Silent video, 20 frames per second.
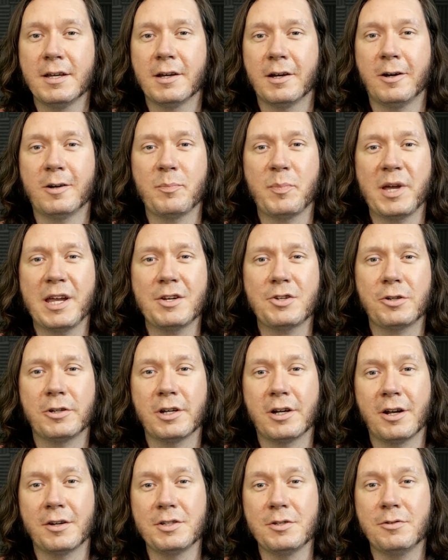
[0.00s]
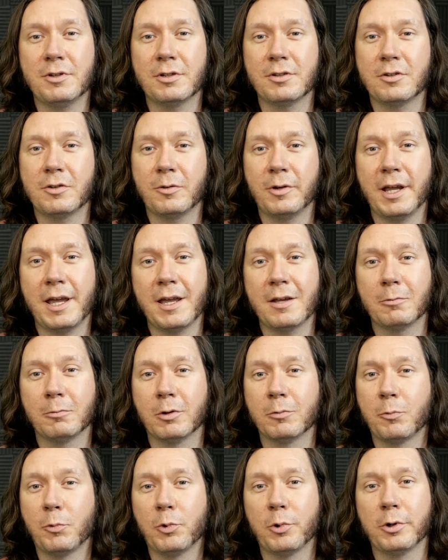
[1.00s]
on Patreon you can create
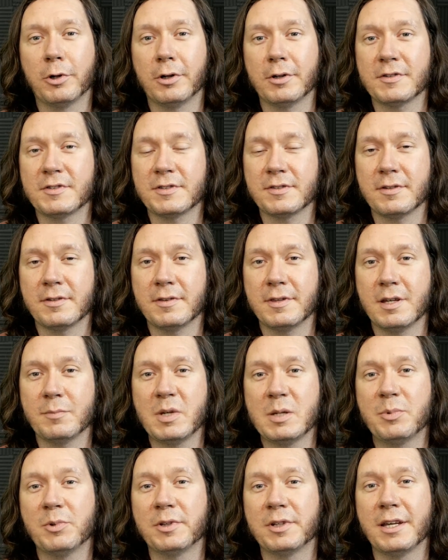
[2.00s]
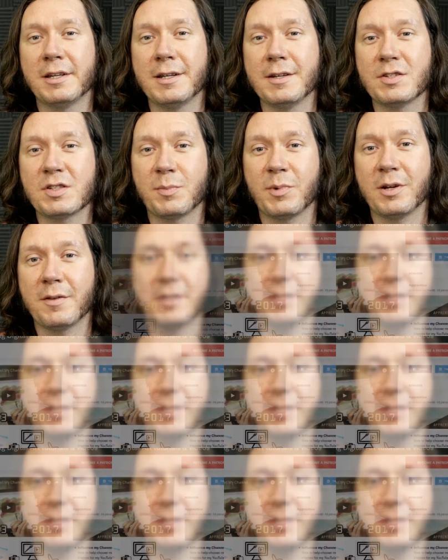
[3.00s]
rewards that people get each month.